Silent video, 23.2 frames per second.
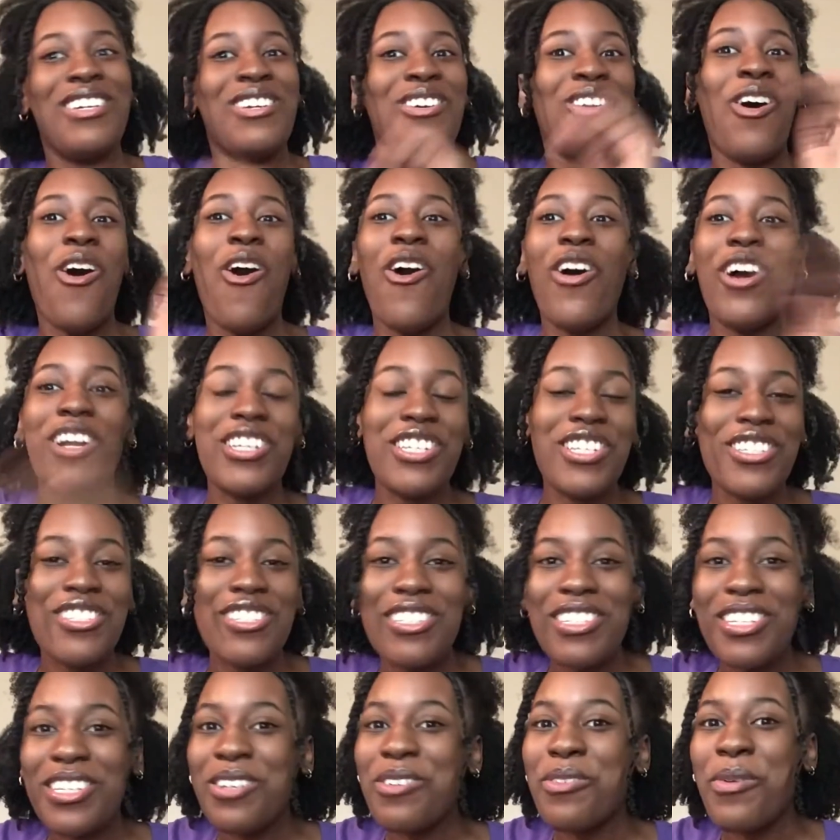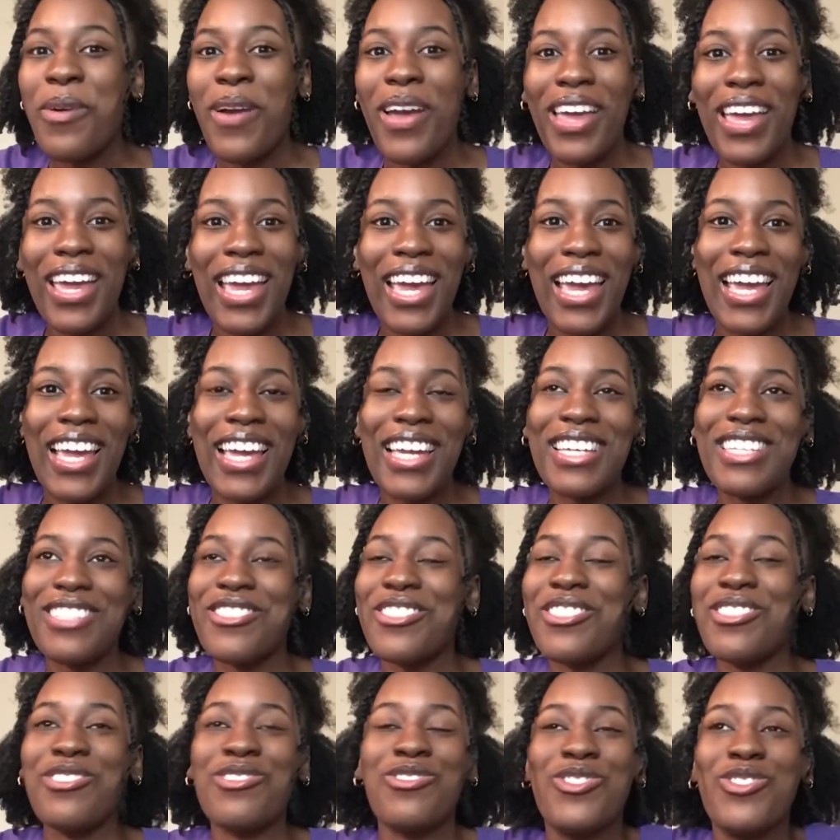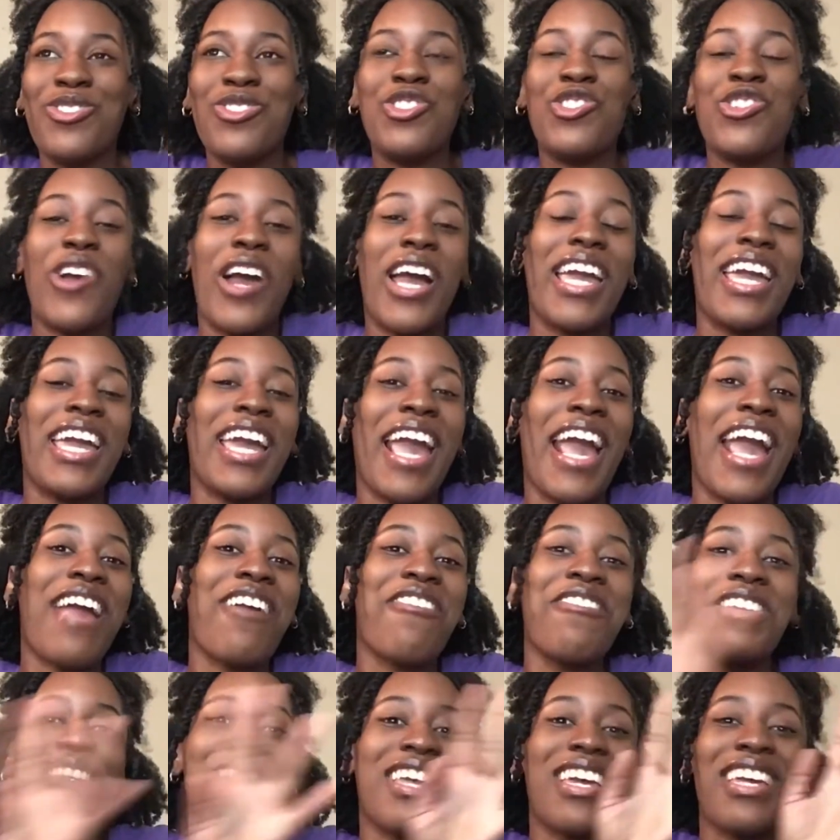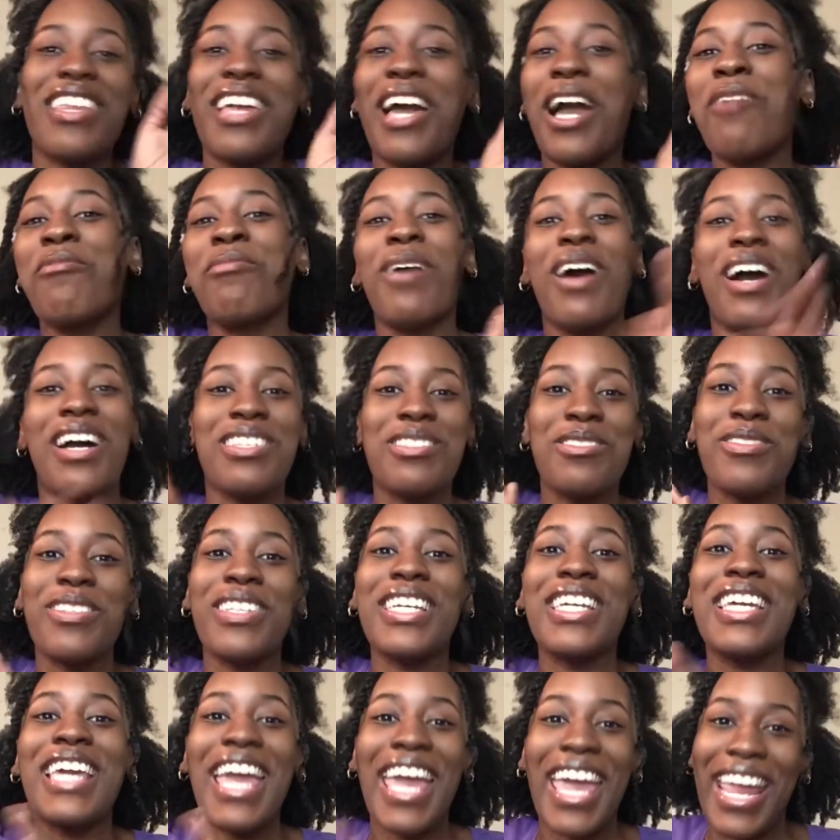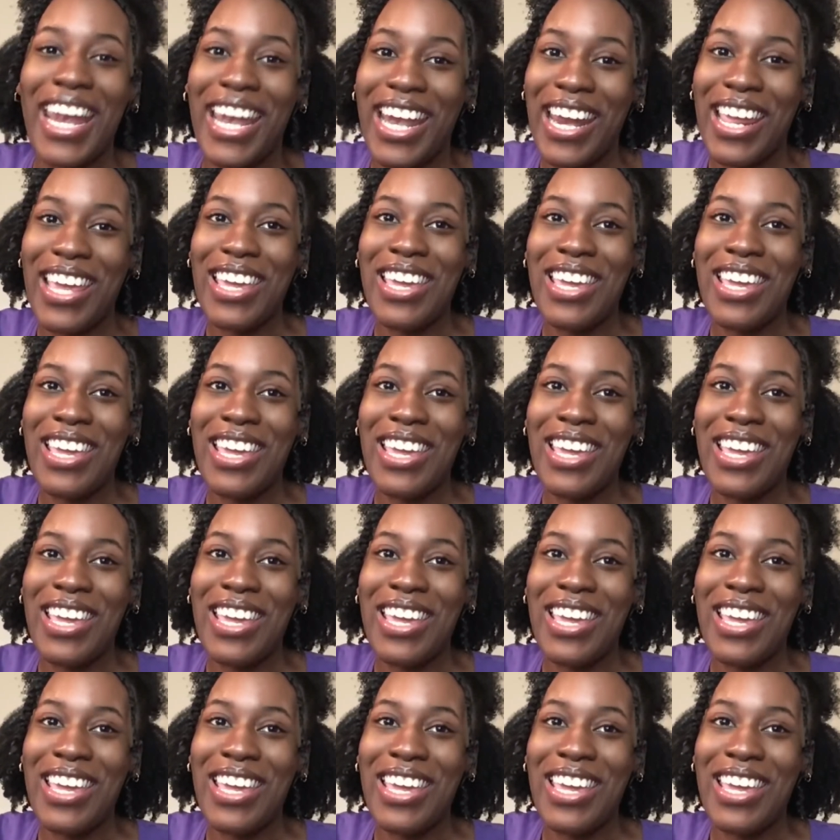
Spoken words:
auditioning away, just trying everything that I possibly can.